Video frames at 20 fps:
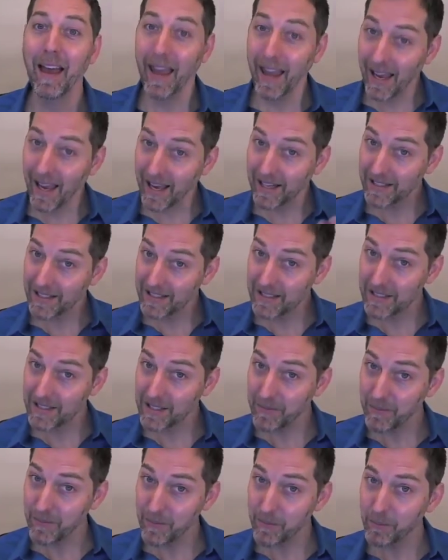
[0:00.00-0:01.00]

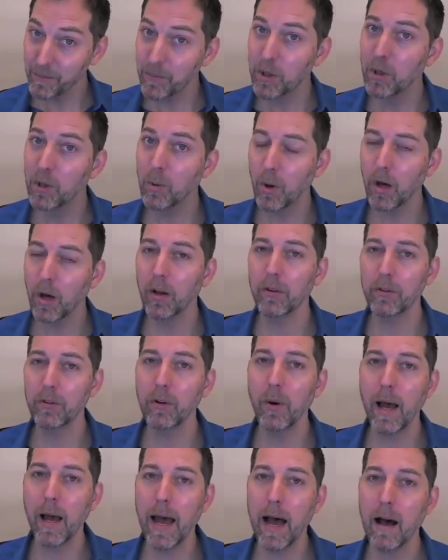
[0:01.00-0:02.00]
And you
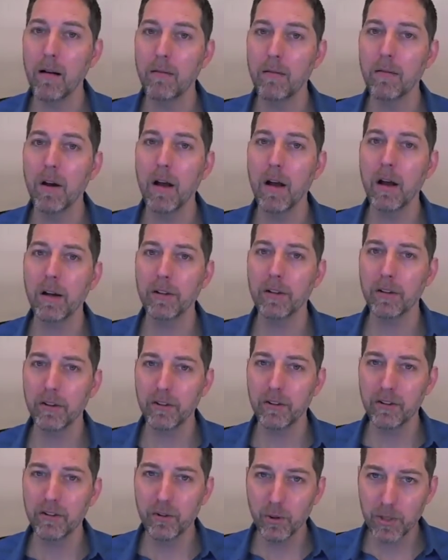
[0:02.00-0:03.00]
also have the
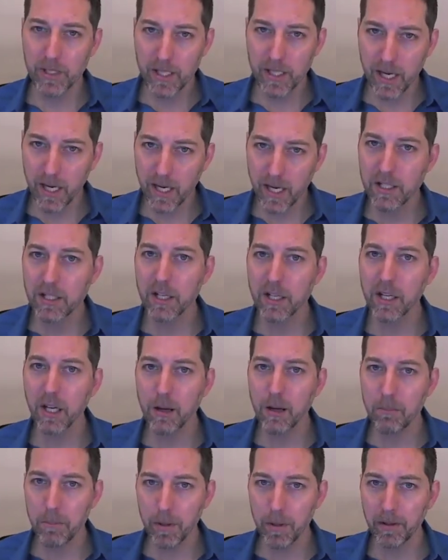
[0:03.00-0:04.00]

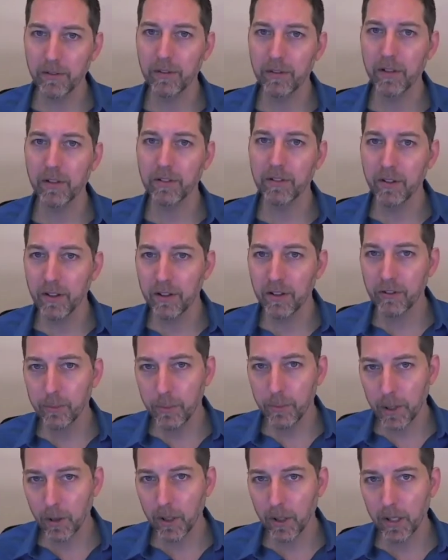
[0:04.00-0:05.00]
strategic business
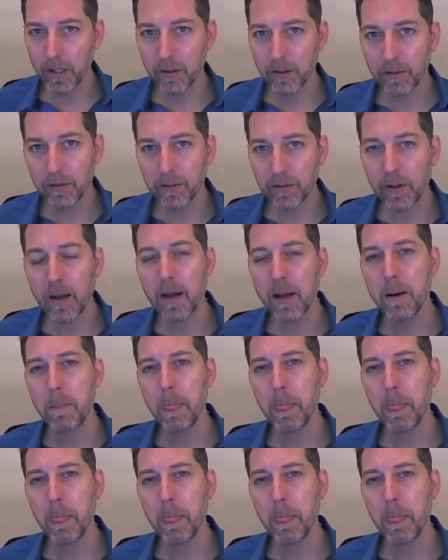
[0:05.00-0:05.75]
experience